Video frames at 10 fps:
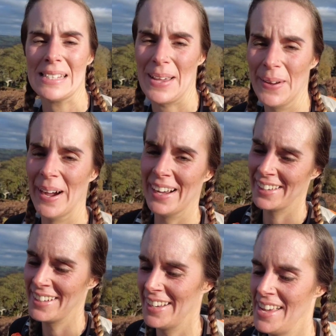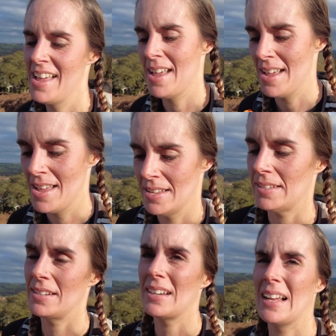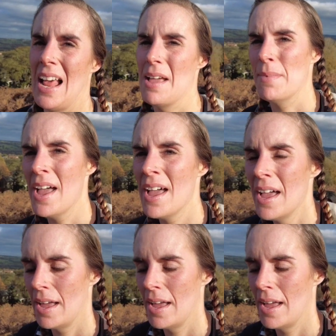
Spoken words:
so hard. Such a climb.